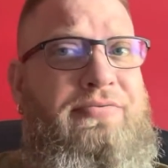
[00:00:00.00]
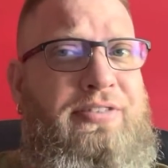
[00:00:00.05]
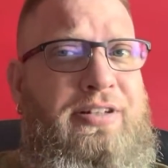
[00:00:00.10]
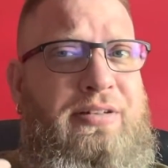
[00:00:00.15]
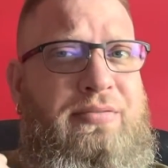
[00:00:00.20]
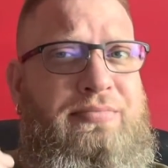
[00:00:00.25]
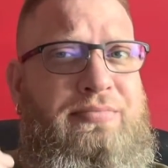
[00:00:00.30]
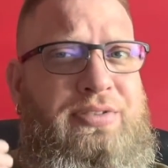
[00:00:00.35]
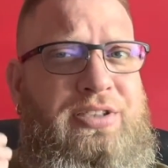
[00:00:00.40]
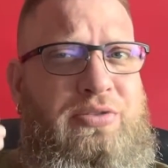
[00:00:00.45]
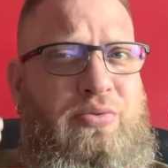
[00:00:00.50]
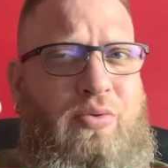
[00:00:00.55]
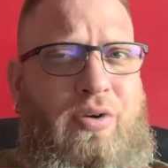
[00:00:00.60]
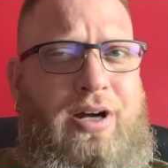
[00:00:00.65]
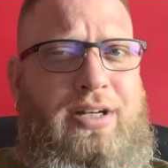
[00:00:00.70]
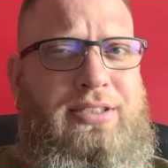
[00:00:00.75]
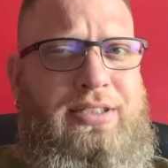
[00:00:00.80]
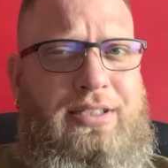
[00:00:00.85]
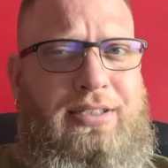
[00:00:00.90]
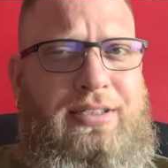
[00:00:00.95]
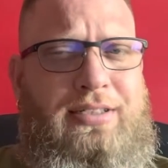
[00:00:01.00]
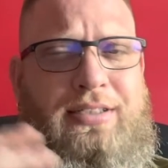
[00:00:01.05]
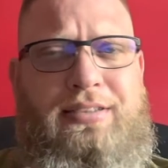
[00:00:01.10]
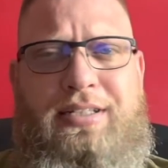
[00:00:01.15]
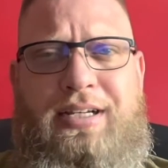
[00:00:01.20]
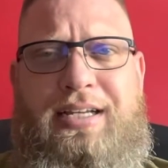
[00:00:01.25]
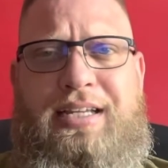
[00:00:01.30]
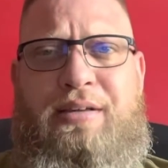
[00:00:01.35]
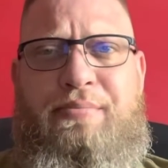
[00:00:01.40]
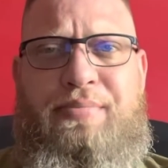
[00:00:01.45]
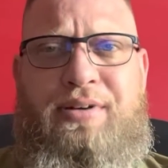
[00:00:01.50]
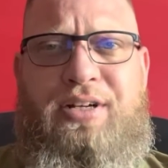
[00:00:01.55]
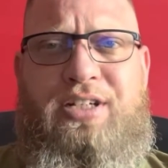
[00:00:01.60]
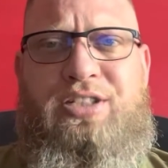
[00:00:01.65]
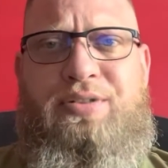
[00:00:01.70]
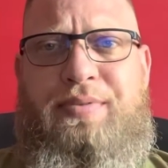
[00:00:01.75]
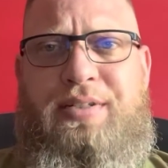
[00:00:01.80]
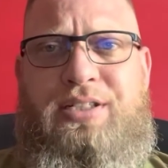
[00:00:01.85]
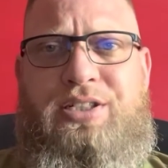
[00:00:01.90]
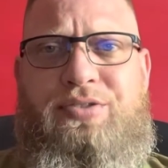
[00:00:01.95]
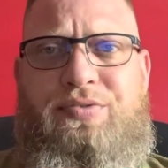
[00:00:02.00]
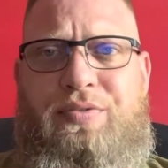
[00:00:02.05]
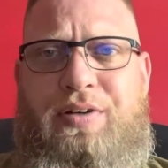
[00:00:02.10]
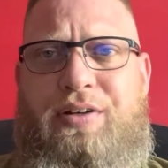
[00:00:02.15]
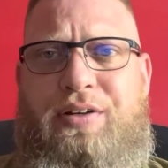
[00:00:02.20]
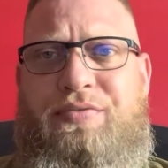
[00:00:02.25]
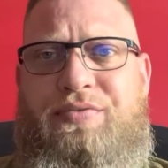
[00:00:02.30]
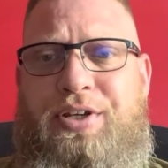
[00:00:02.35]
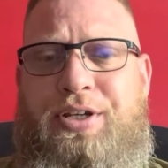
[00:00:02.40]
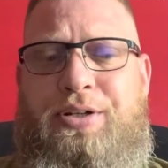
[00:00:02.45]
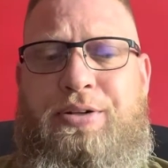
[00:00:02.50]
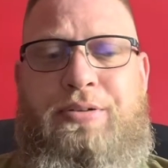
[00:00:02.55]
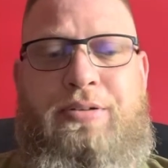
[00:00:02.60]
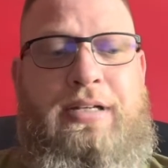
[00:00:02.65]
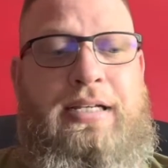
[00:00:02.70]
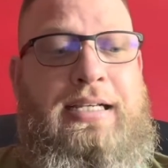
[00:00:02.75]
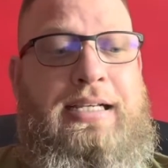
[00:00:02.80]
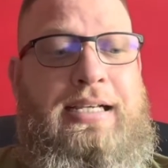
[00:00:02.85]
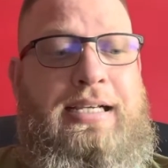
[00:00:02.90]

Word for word: from just watching Kentucky Beardsman's review,